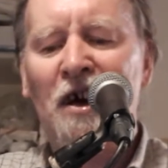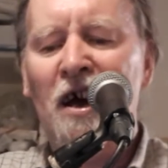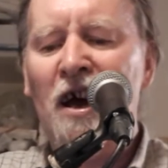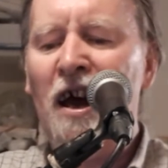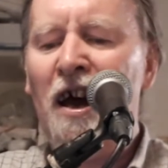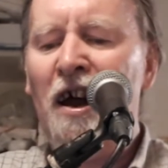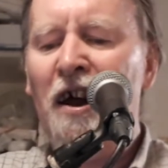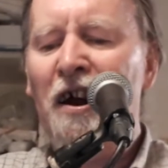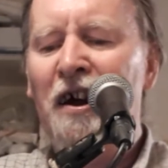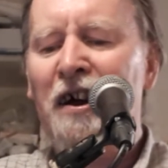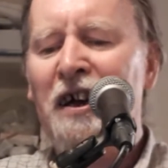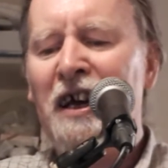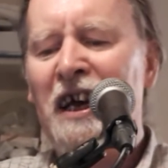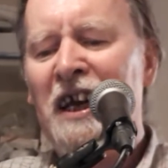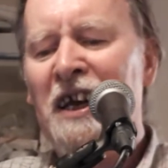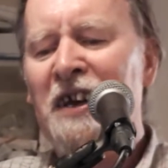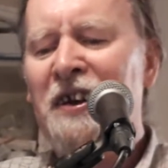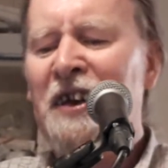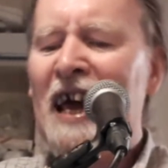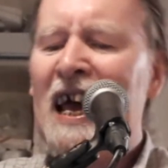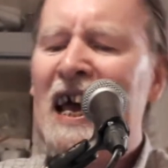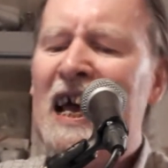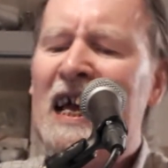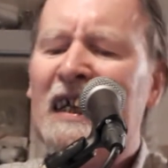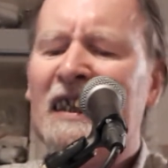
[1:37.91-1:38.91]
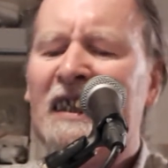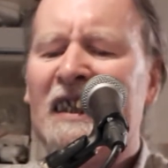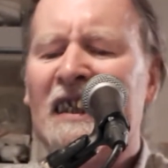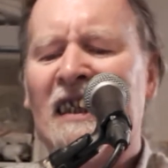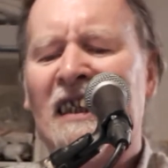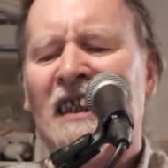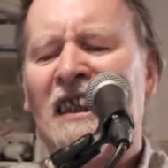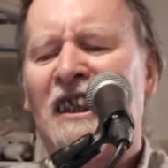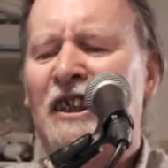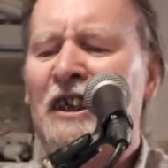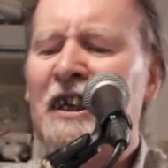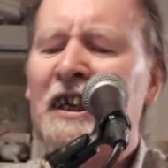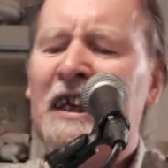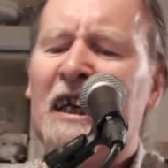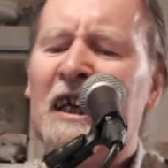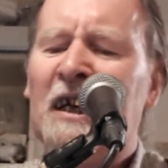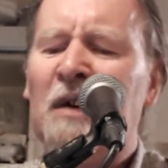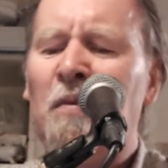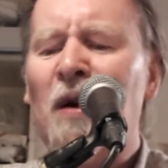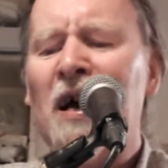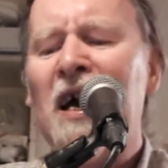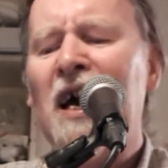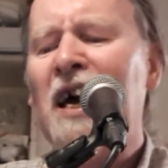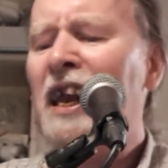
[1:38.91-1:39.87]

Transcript: and dance and sing when